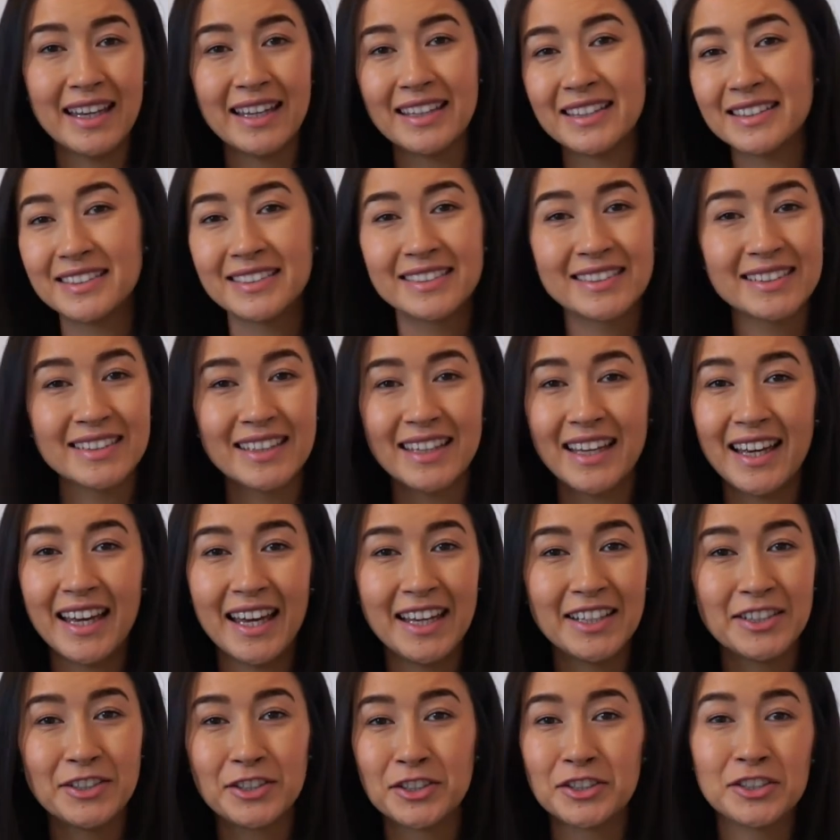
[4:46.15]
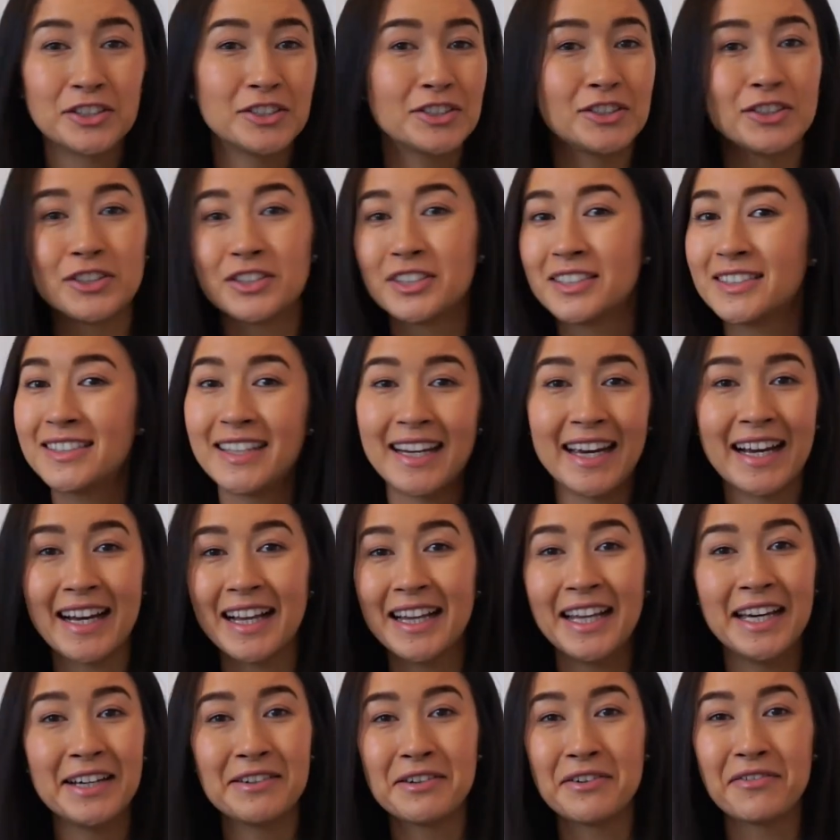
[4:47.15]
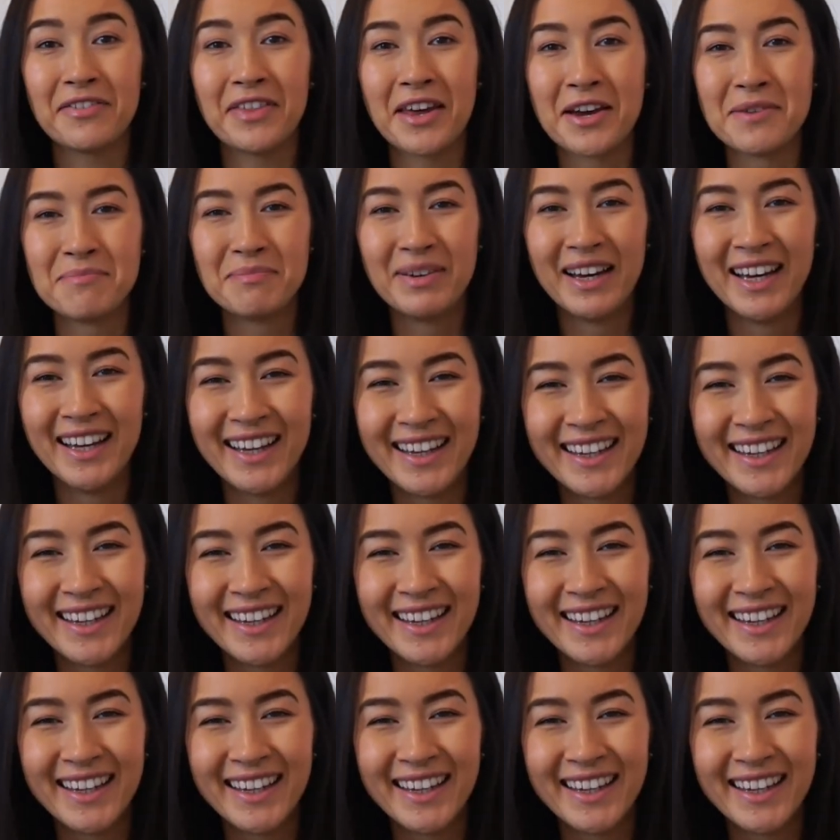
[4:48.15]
it's just stay clear of them.